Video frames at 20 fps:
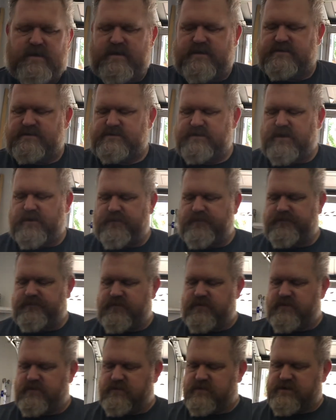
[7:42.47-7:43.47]
So
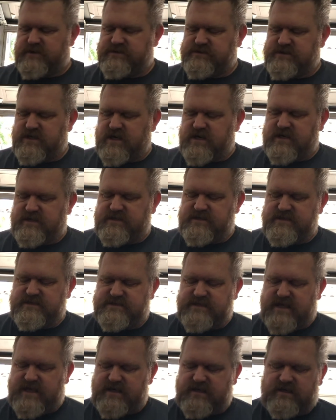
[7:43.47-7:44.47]
we're going to start at
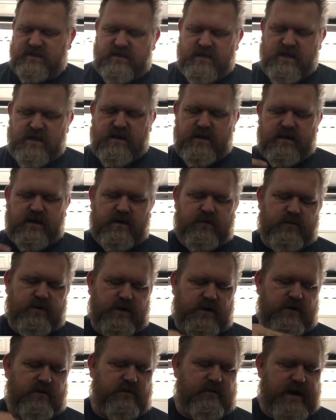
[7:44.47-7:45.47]
this end and we're
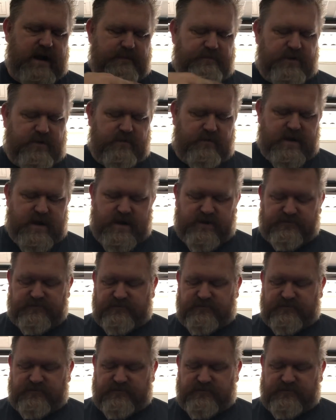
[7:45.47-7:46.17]
going to wrap it around.